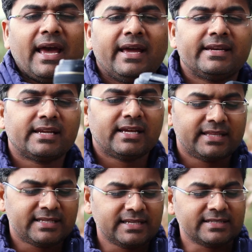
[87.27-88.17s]
And
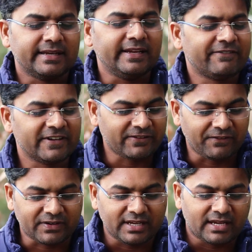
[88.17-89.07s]
this is the Nifty
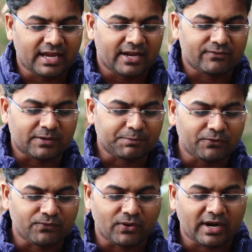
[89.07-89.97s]
50, and
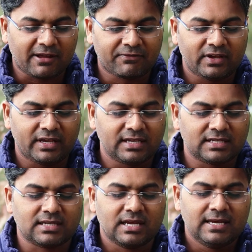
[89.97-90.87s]
1.4F
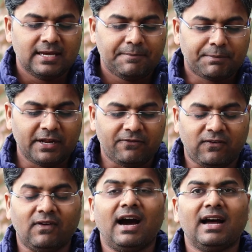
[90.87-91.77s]
is pretty
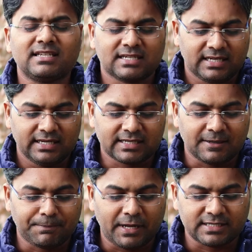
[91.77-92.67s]
fast in
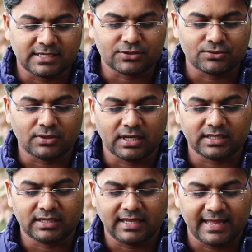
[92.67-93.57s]
comparison to
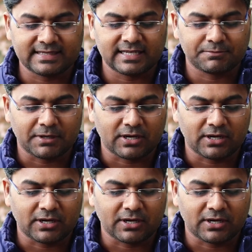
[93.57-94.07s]
other lenses,